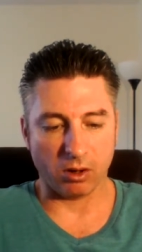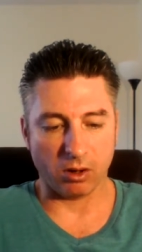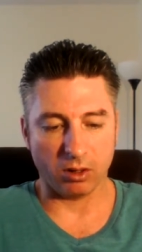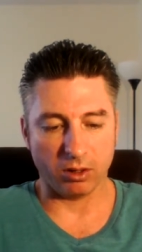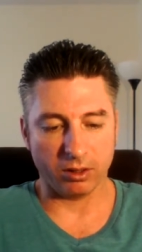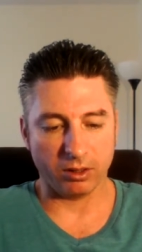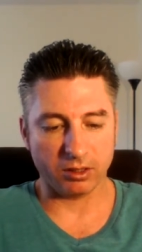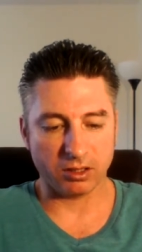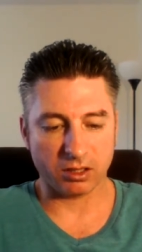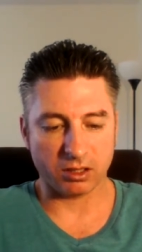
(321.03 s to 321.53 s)

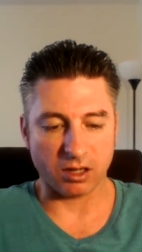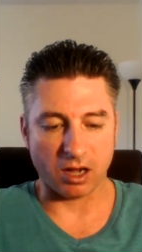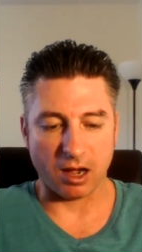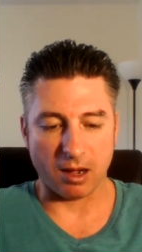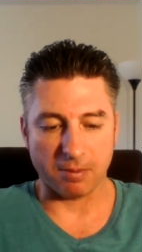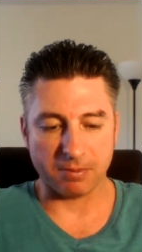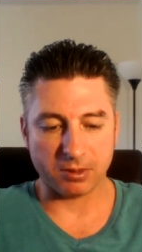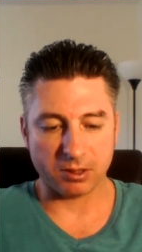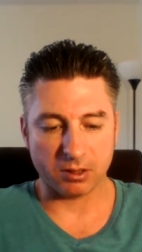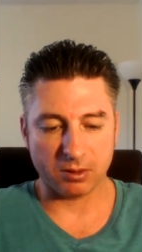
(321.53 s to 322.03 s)
all the
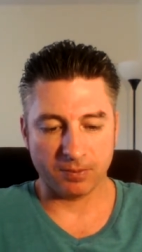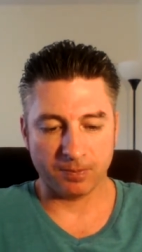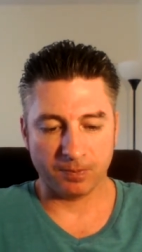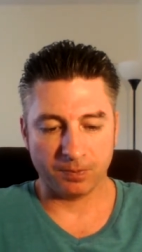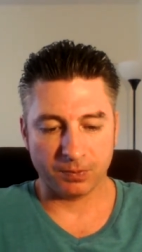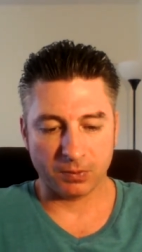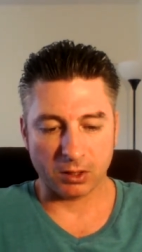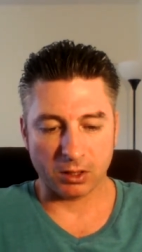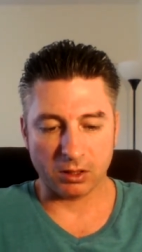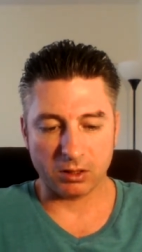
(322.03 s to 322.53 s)
stops,
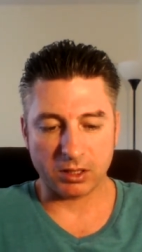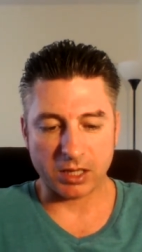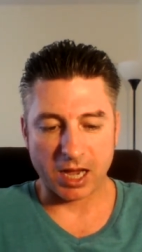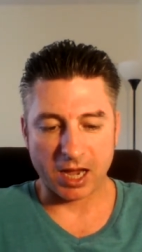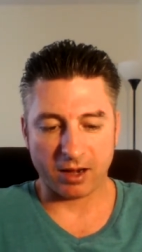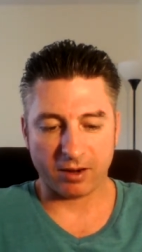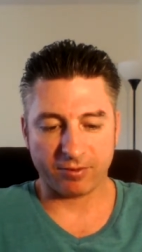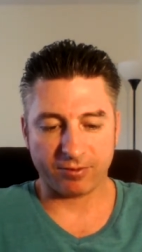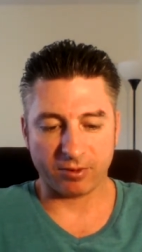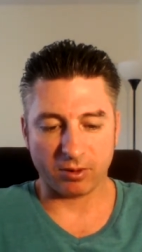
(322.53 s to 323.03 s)

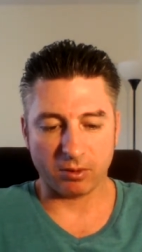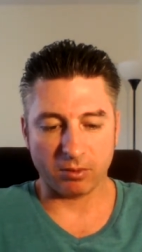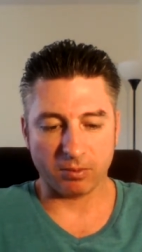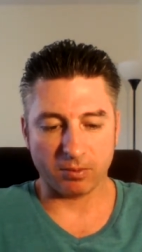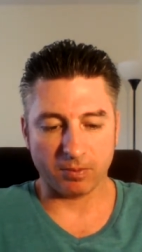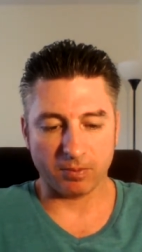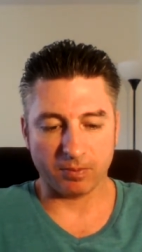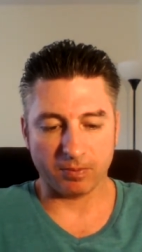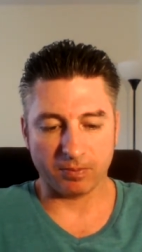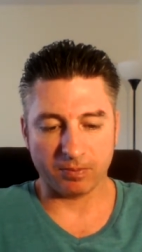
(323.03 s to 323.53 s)
attack from